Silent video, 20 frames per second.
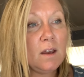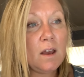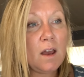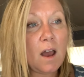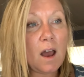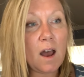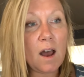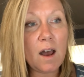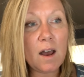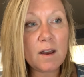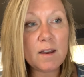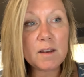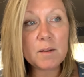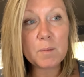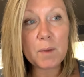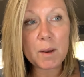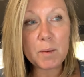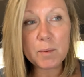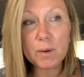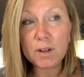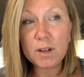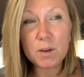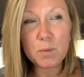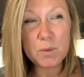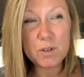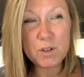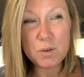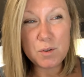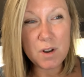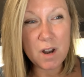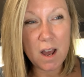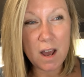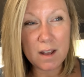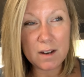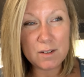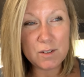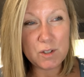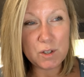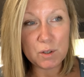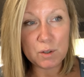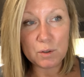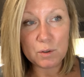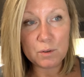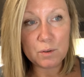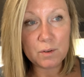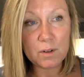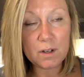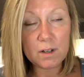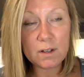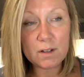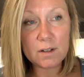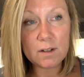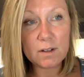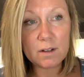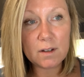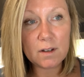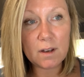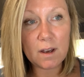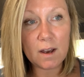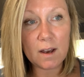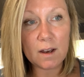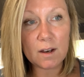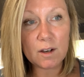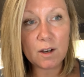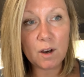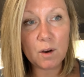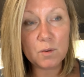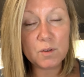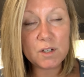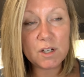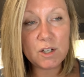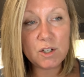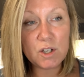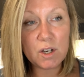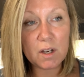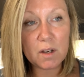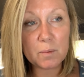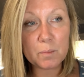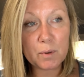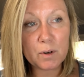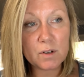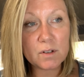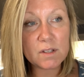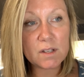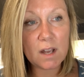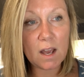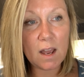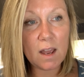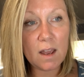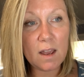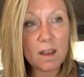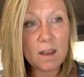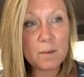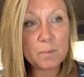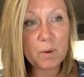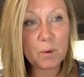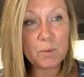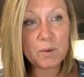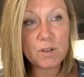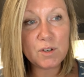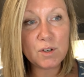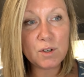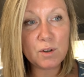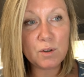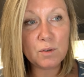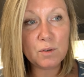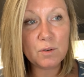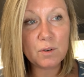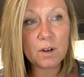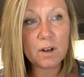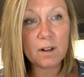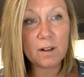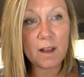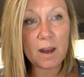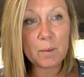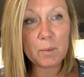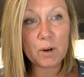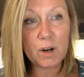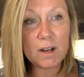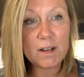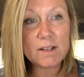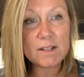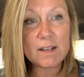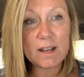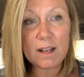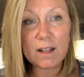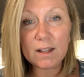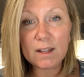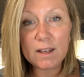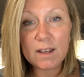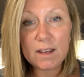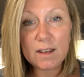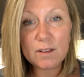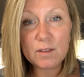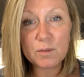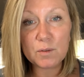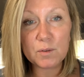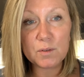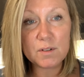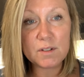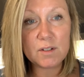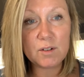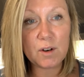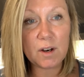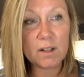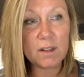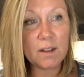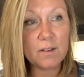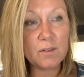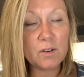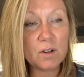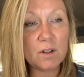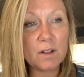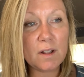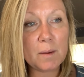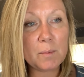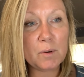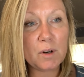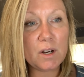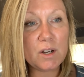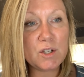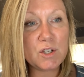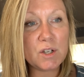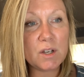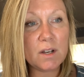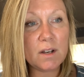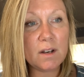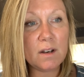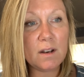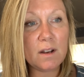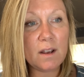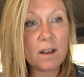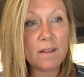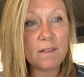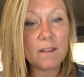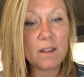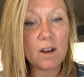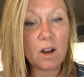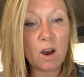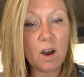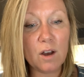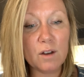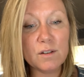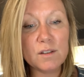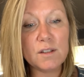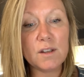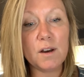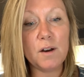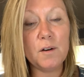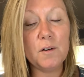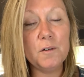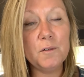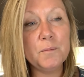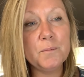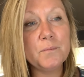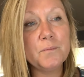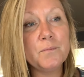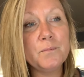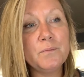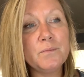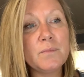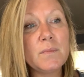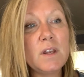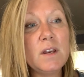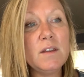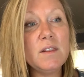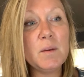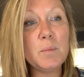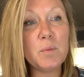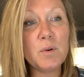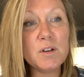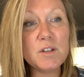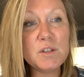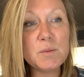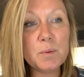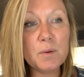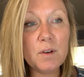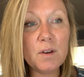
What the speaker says: In my building, we do not do co-teaching per se, but we do collaborate daily through grade level collaboration. And then also the principal